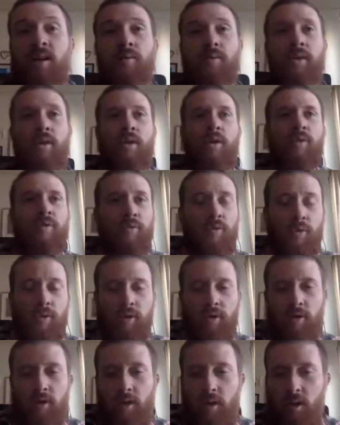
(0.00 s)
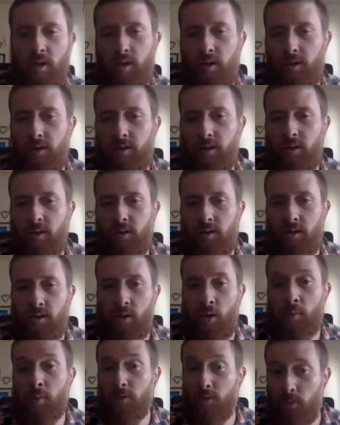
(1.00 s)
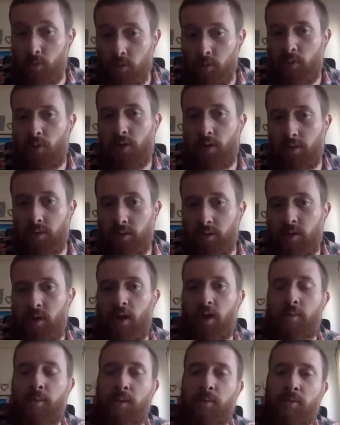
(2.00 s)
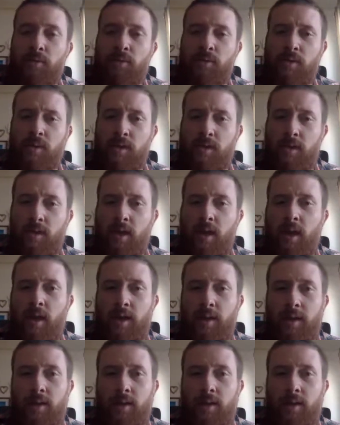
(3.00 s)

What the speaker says: We know for the open source world, there's a lot of people using Slack.